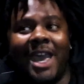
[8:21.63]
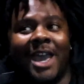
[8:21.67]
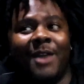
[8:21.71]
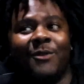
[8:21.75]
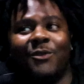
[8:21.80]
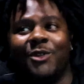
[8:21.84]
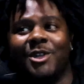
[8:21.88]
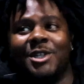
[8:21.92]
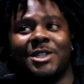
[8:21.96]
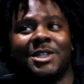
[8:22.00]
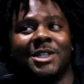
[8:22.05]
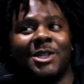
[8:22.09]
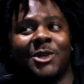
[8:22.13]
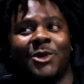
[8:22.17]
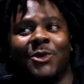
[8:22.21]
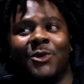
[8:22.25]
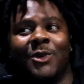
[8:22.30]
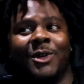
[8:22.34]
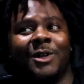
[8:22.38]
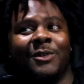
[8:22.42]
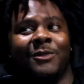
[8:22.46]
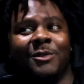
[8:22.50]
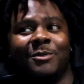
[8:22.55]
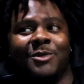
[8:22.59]
Every single
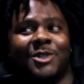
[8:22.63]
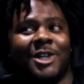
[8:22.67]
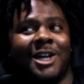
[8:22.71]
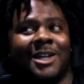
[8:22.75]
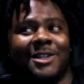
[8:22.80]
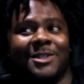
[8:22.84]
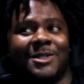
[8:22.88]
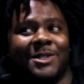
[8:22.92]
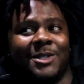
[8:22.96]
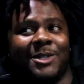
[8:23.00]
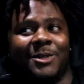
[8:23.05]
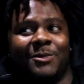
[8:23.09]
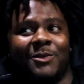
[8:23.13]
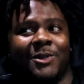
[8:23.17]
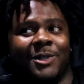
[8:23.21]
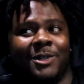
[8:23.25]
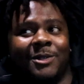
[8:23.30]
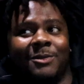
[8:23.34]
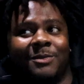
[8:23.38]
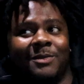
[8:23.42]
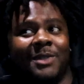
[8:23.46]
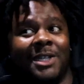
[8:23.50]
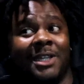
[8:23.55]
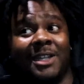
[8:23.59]
one of them tried to sleep with
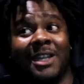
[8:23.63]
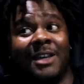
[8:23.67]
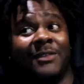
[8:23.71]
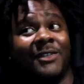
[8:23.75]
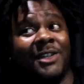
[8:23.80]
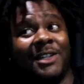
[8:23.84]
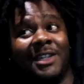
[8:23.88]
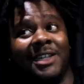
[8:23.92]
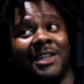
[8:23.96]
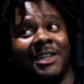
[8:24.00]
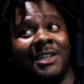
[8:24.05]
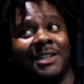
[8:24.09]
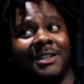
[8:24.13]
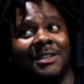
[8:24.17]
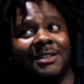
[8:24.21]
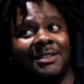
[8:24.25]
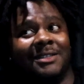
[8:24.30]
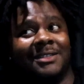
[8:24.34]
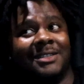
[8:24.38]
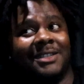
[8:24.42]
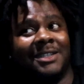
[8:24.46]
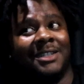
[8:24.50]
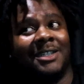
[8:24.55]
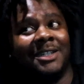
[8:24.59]
him. He never did.
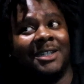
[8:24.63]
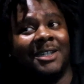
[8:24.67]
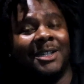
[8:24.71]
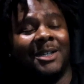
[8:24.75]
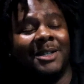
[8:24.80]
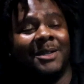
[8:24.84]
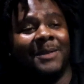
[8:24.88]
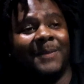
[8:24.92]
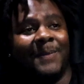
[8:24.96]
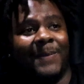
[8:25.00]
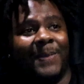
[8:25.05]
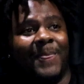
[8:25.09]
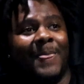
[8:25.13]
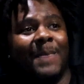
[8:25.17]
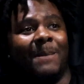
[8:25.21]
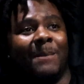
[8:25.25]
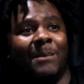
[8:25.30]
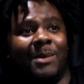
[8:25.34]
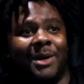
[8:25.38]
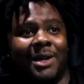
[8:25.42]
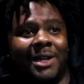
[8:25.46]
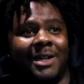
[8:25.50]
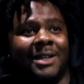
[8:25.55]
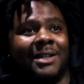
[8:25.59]
Smart.
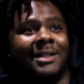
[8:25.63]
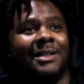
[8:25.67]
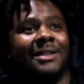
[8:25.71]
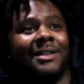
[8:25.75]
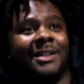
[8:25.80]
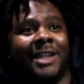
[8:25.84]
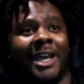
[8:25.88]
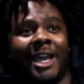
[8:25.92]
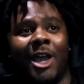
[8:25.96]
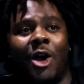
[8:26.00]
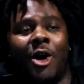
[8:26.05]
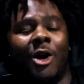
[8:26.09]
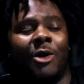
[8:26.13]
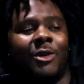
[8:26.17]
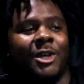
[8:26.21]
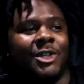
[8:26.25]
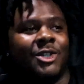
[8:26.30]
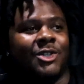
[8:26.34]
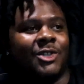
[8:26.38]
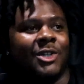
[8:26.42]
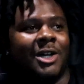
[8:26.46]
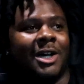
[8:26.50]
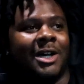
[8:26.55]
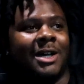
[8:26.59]
But they
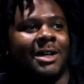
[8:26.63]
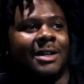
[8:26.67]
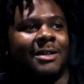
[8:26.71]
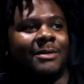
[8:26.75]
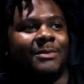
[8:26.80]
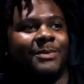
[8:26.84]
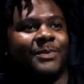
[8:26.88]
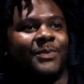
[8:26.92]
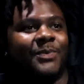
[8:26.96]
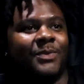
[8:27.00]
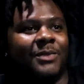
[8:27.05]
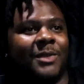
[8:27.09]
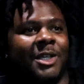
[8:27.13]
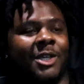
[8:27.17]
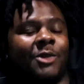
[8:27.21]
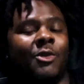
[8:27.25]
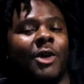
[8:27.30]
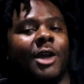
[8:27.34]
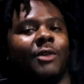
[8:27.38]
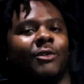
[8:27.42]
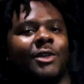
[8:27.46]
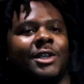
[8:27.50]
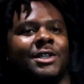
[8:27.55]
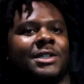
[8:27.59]
always tried. He
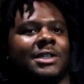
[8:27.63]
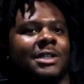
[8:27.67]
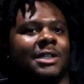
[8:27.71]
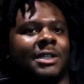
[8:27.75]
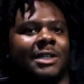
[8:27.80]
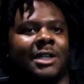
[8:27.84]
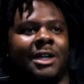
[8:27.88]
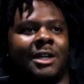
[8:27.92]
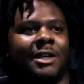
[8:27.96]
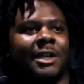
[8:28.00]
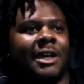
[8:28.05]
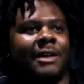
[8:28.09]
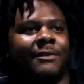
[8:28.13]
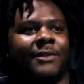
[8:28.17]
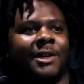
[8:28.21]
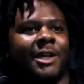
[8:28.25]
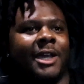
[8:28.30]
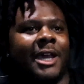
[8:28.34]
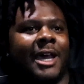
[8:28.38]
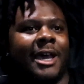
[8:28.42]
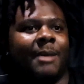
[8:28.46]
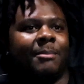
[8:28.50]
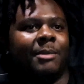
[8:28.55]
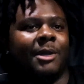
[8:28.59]
quit recently. They're not
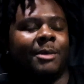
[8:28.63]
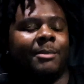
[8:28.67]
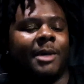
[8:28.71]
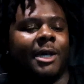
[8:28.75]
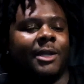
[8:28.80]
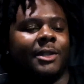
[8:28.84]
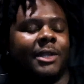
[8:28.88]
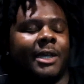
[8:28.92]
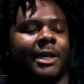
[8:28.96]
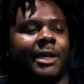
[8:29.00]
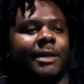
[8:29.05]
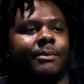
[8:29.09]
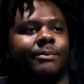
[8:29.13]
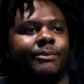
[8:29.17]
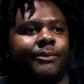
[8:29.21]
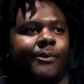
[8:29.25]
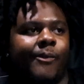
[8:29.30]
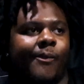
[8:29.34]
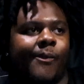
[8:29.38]
very happy about that.